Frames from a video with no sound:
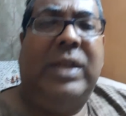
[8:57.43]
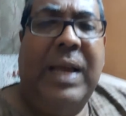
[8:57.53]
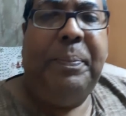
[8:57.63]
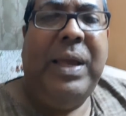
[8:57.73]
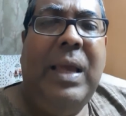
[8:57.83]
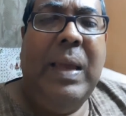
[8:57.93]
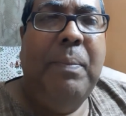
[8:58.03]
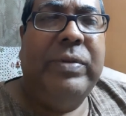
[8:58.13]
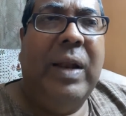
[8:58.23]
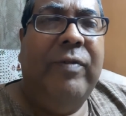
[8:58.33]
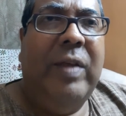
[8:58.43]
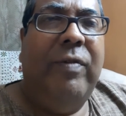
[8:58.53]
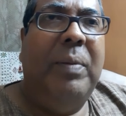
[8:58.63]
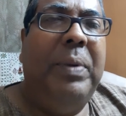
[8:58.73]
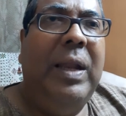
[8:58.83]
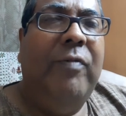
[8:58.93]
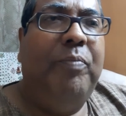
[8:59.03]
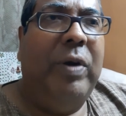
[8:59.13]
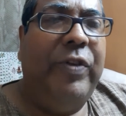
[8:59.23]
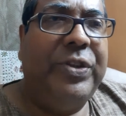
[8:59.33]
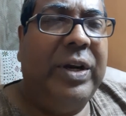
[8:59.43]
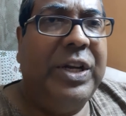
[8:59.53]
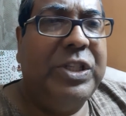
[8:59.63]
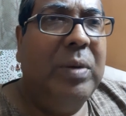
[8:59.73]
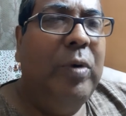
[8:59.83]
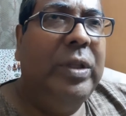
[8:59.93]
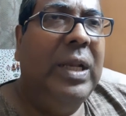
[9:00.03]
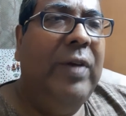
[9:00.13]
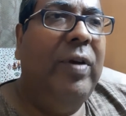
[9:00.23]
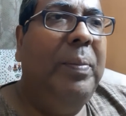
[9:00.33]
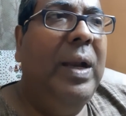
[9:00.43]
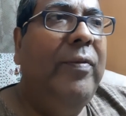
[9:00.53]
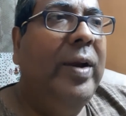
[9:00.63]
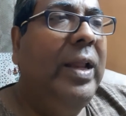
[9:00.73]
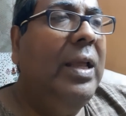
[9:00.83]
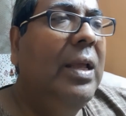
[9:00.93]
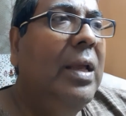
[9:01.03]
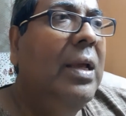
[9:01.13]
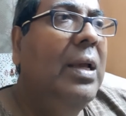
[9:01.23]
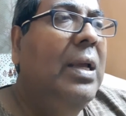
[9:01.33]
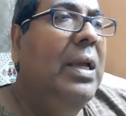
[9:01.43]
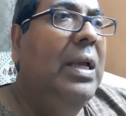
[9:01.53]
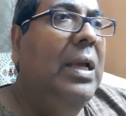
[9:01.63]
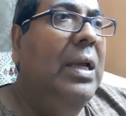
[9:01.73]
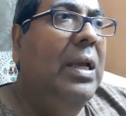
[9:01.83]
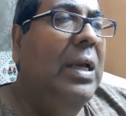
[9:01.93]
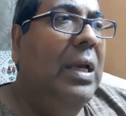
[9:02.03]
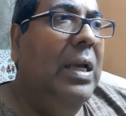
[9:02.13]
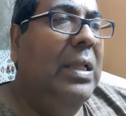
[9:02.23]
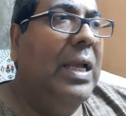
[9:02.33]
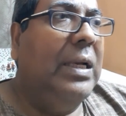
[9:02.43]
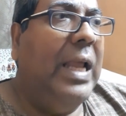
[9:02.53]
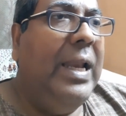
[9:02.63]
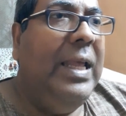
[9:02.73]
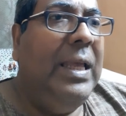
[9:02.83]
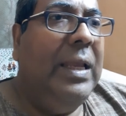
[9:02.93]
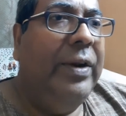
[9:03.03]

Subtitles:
KP himself never believed, Professor Krishnamurti never believed that any